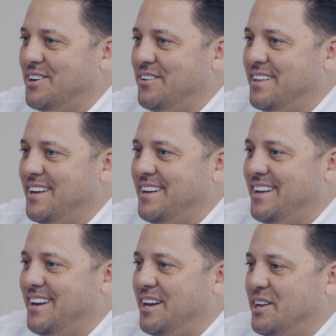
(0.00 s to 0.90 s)
So
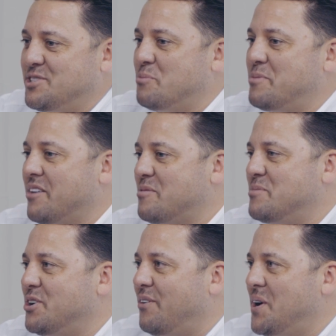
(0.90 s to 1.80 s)
and so many of them knew,